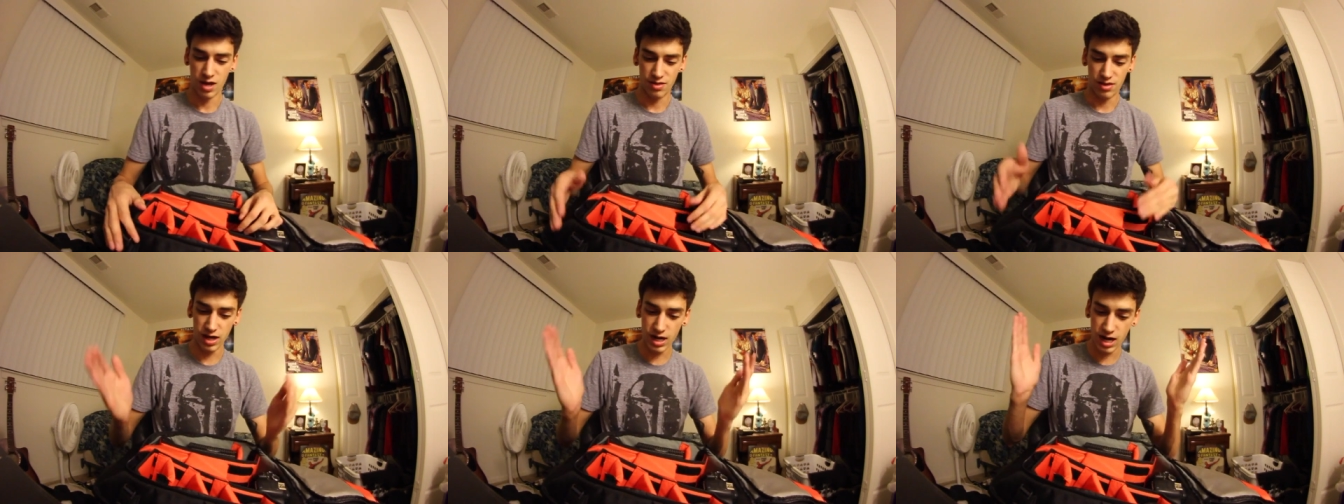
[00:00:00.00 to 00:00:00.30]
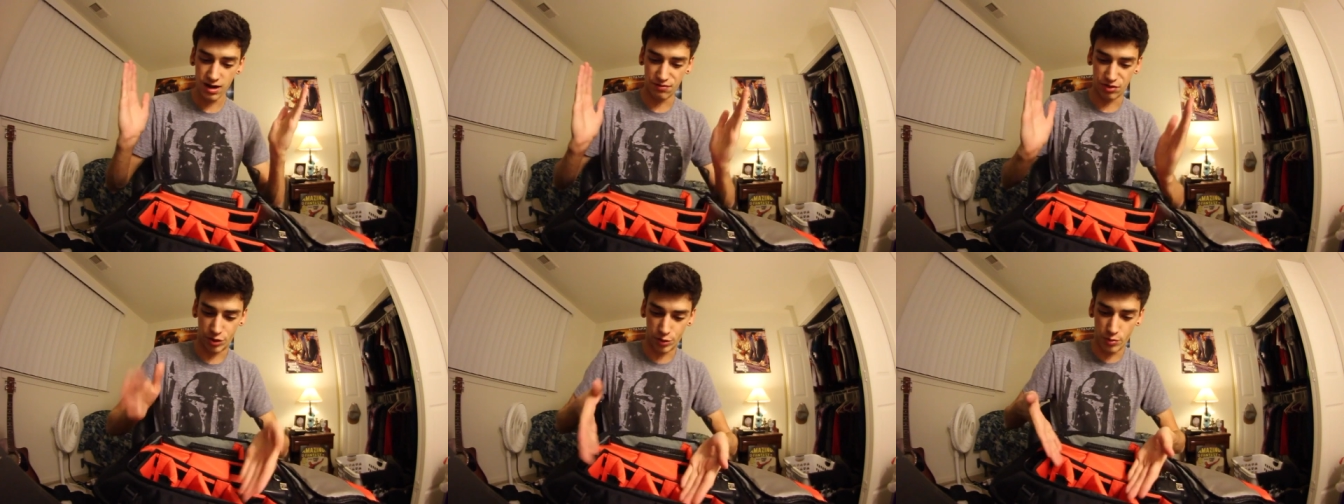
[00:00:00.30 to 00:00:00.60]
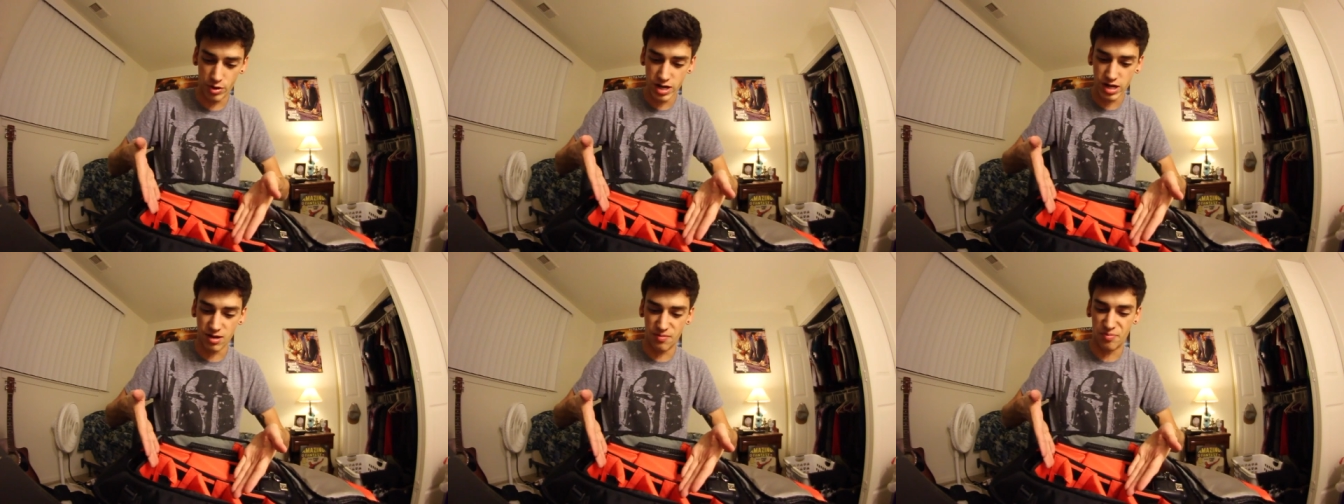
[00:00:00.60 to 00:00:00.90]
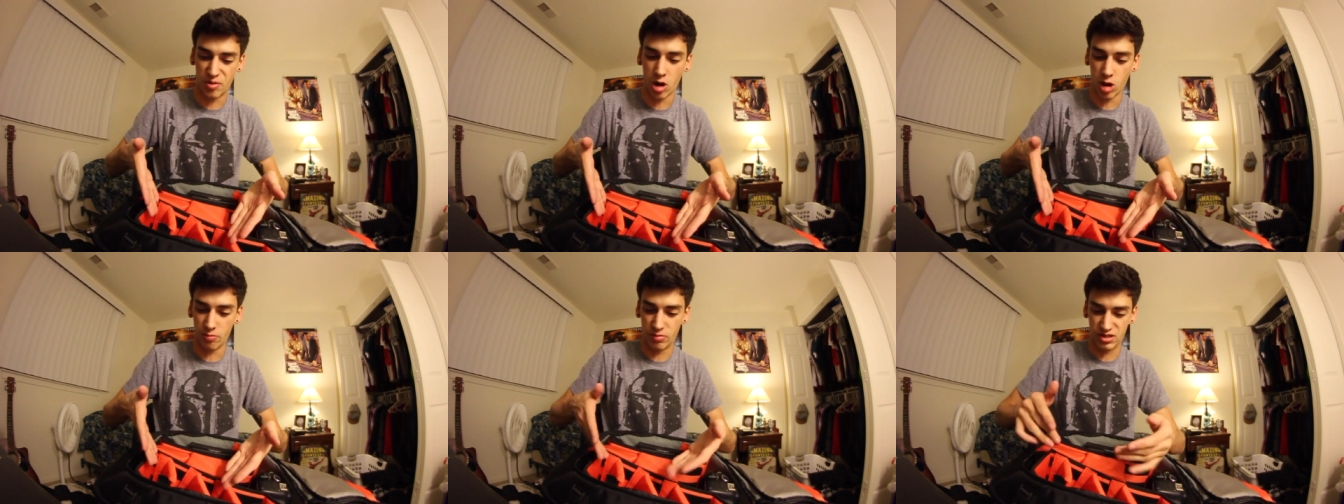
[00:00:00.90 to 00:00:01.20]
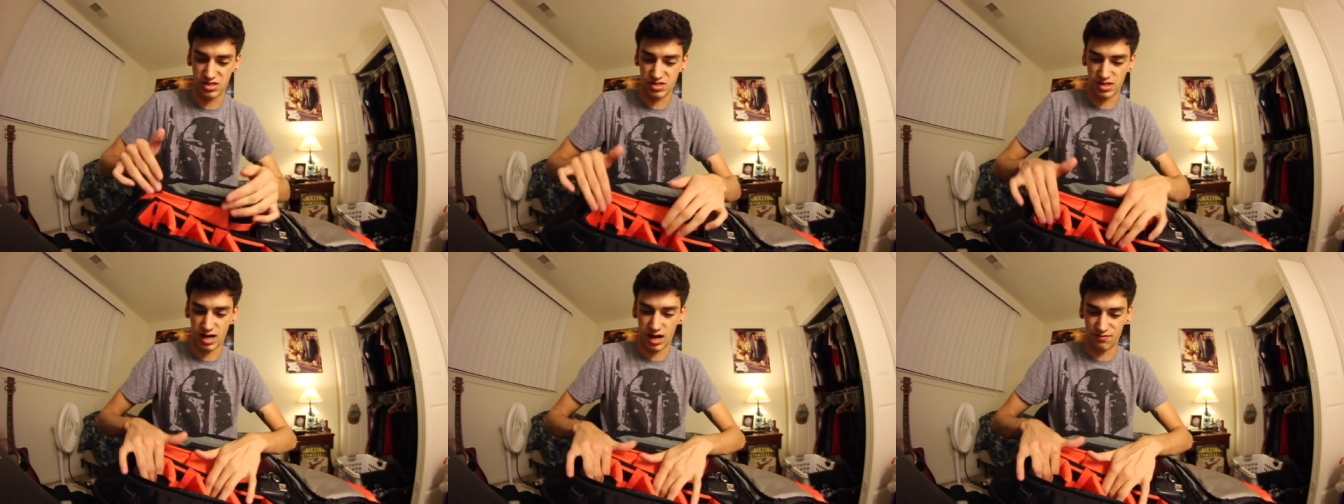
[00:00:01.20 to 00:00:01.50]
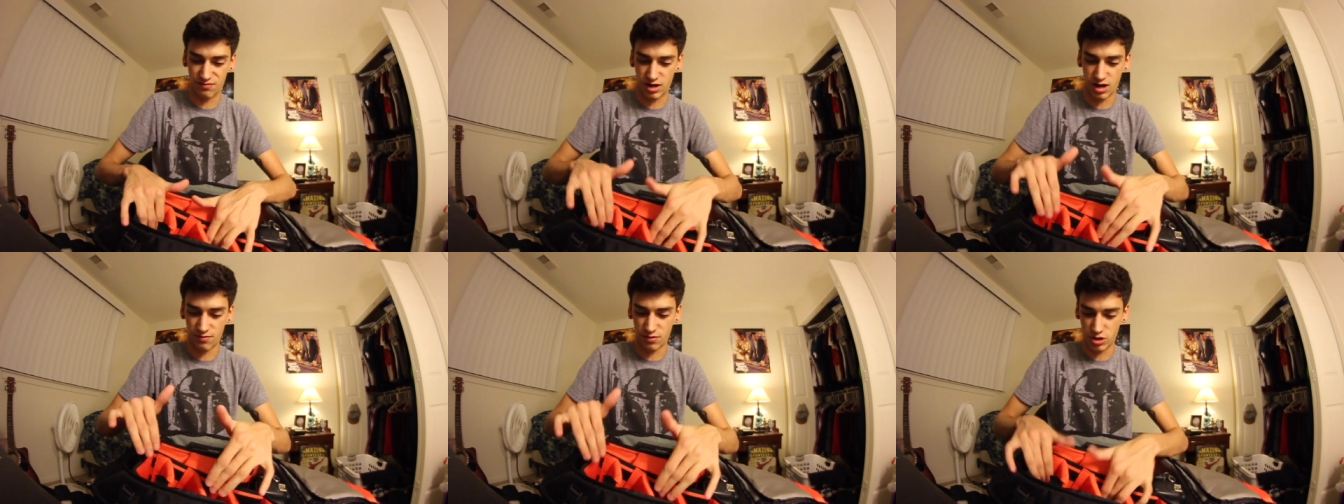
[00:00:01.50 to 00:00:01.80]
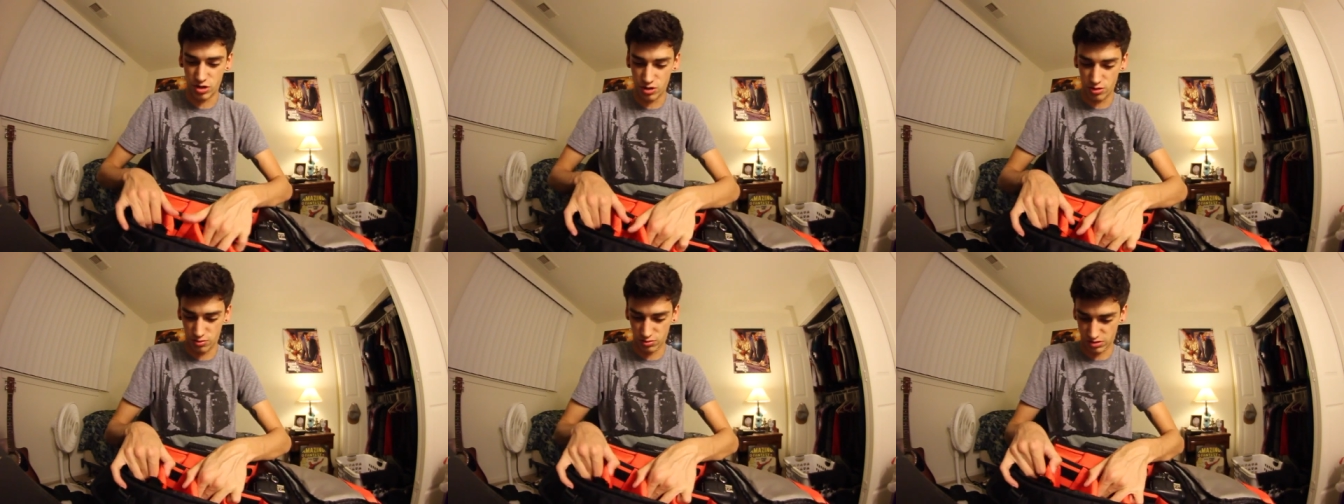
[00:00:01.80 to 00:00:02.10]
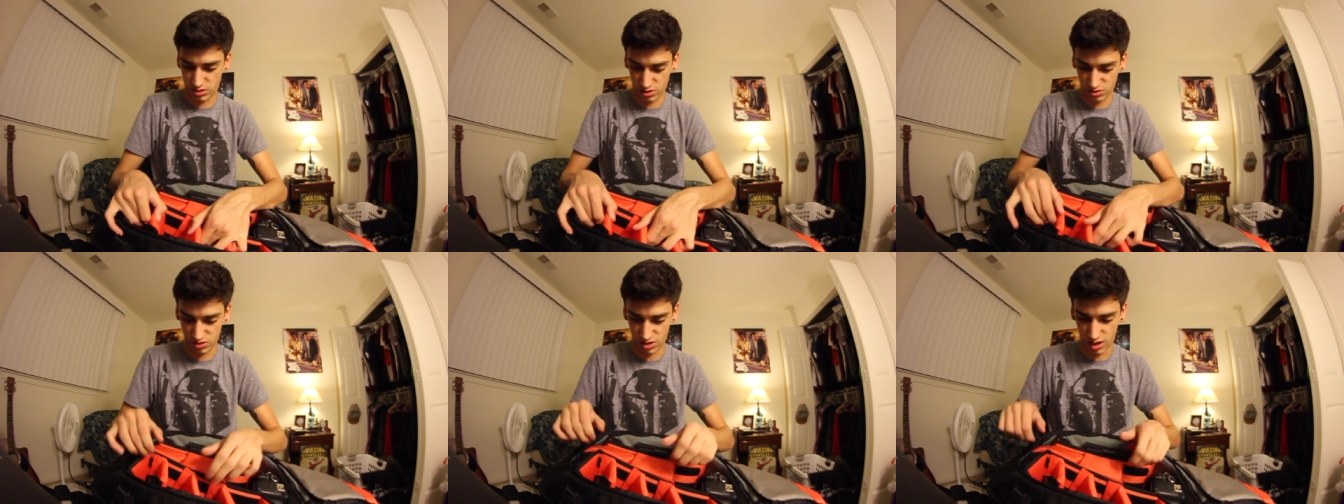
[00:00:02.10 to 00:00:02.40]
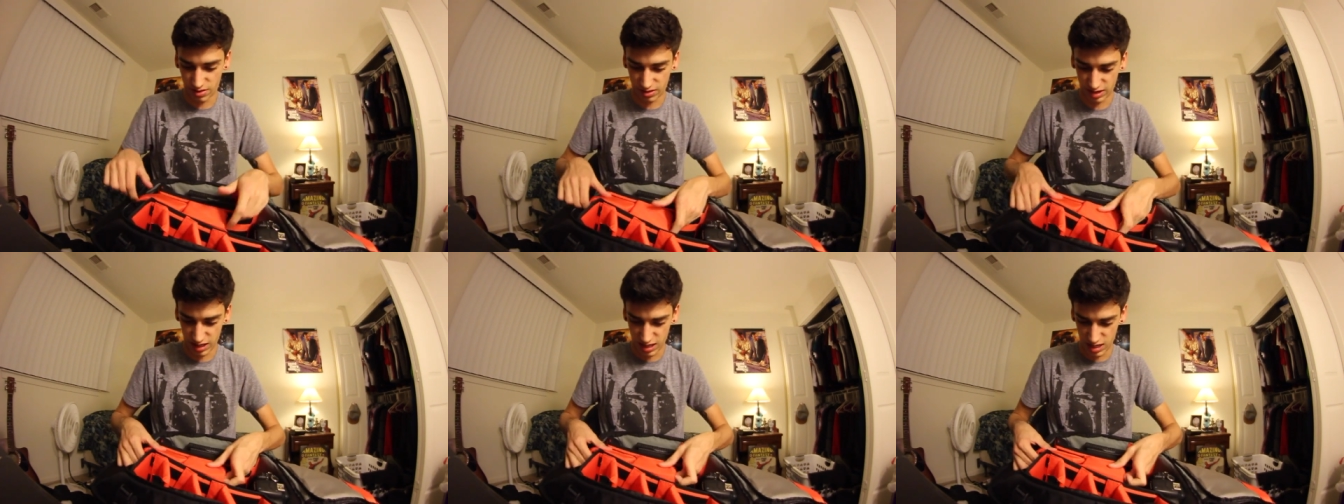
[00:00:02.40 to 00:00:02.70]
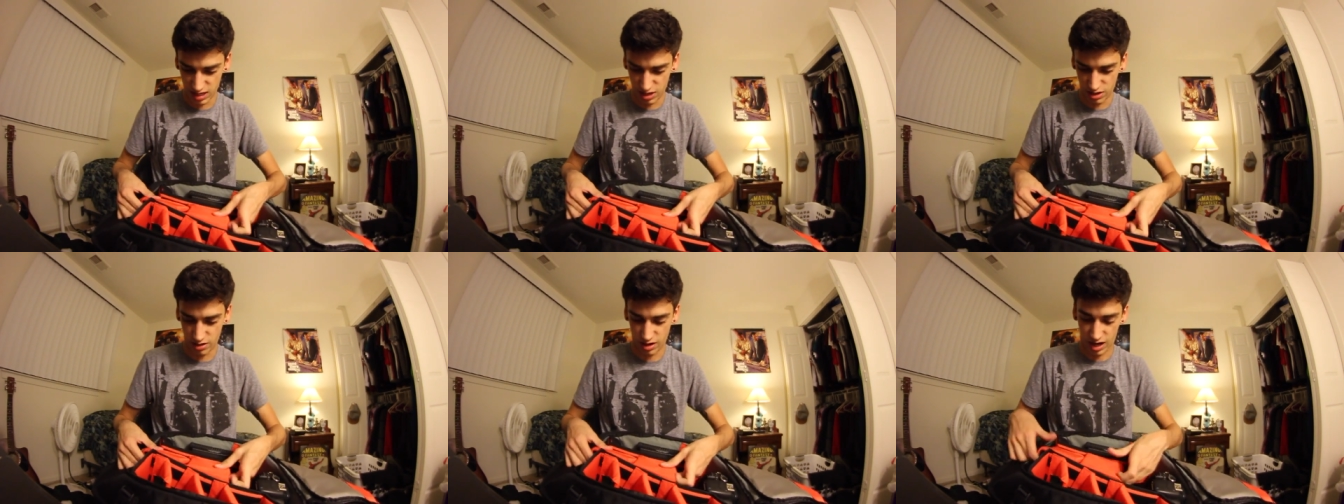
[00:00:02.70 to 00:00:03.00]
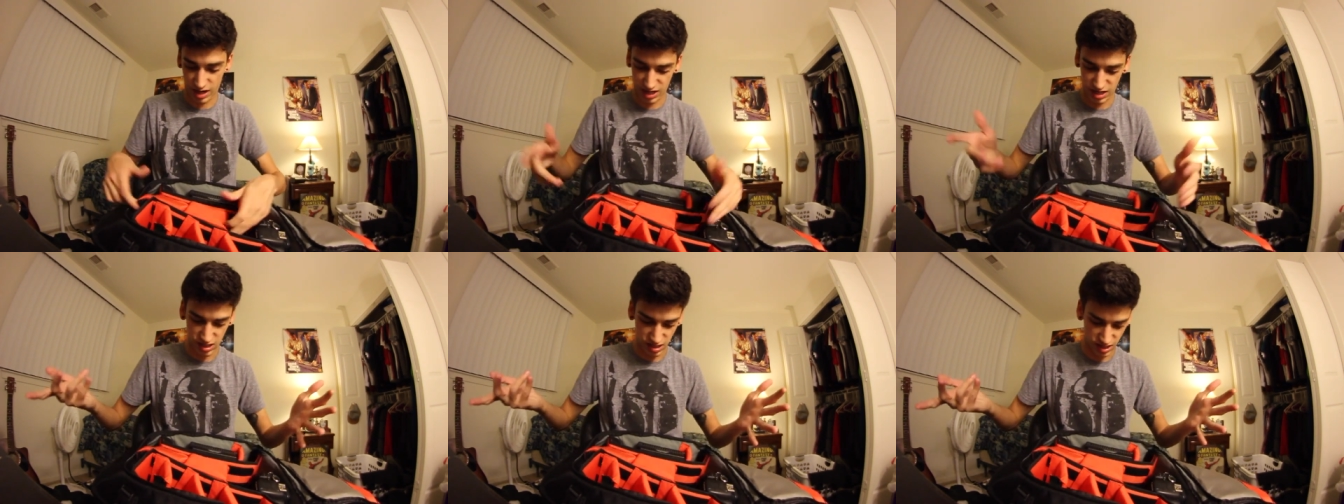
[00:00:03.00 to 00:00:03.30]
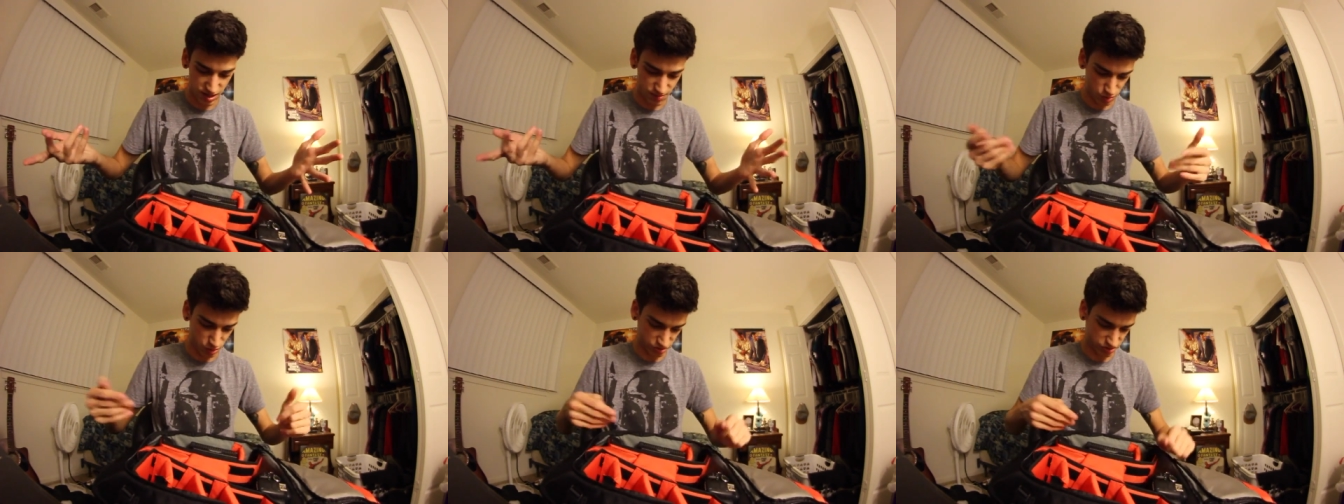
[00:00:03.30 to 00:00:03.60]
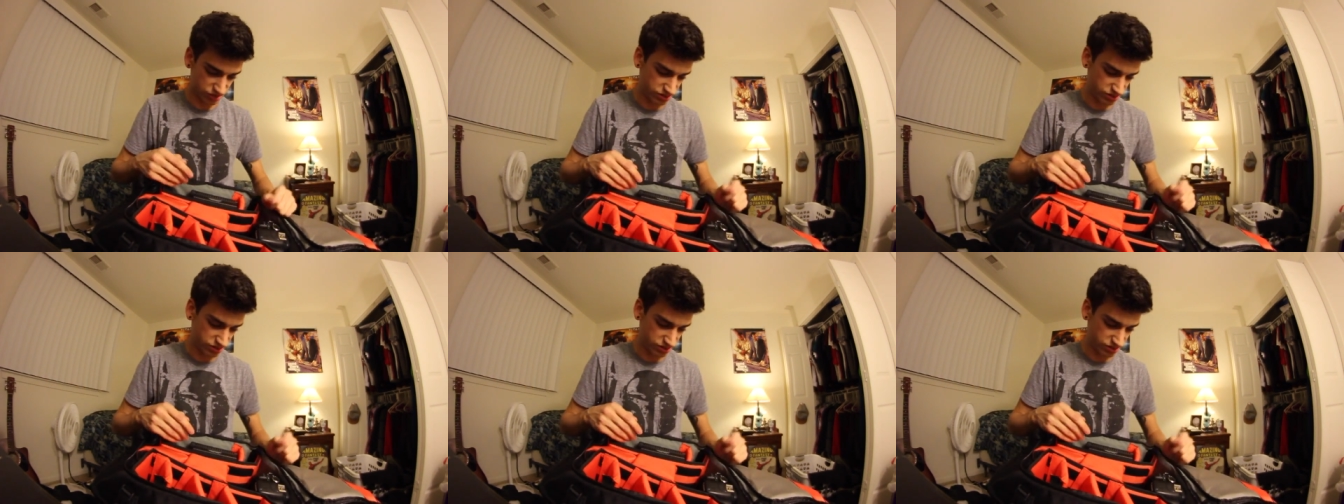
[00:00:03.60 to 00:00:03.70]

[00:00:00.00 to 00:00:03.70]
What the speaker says: Then I have three compartments that I've never used. There's nothing in here. I need to get more